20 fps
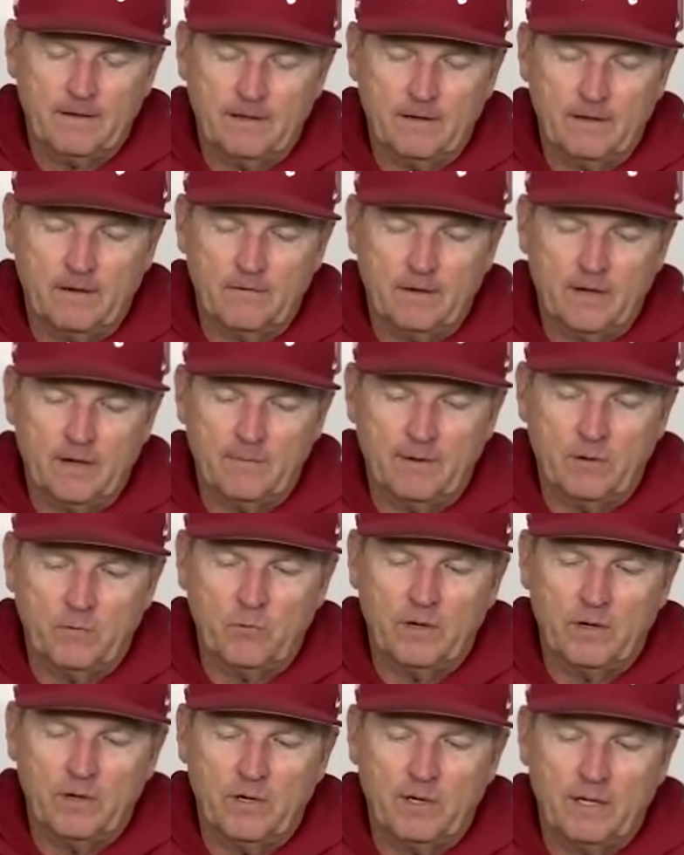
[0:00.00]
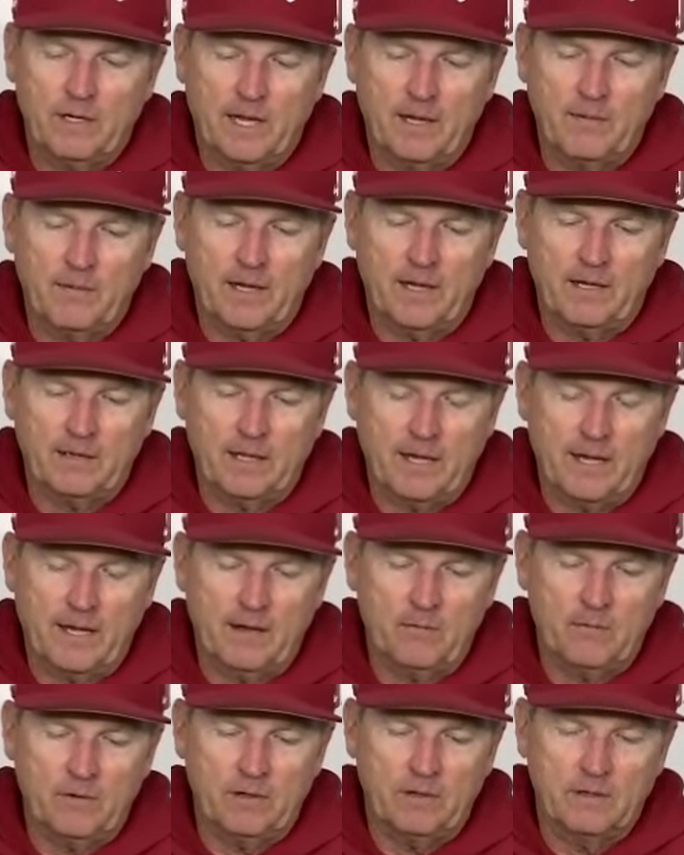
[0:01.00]
you know, I mean, winning a game like
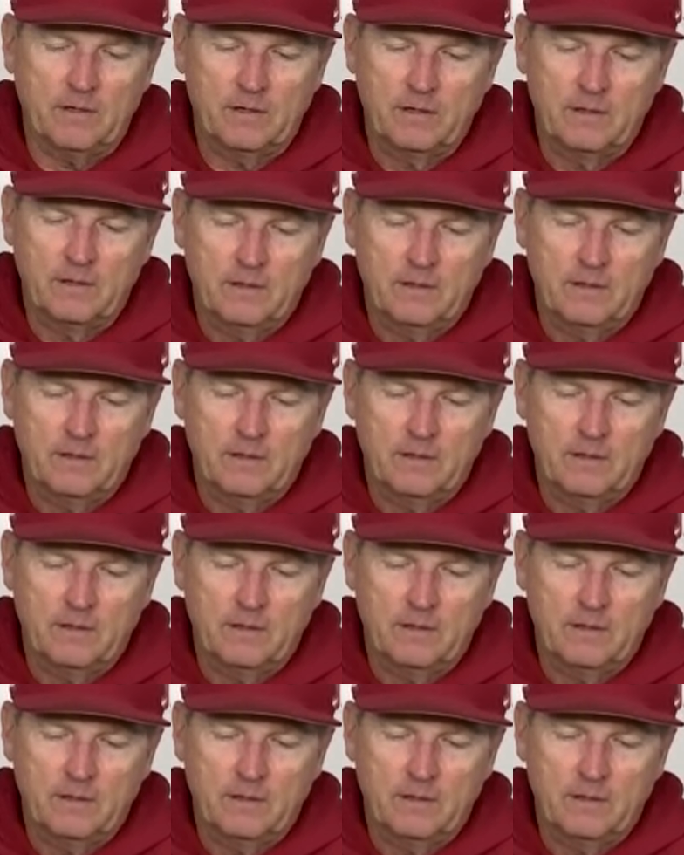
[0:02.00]
that when,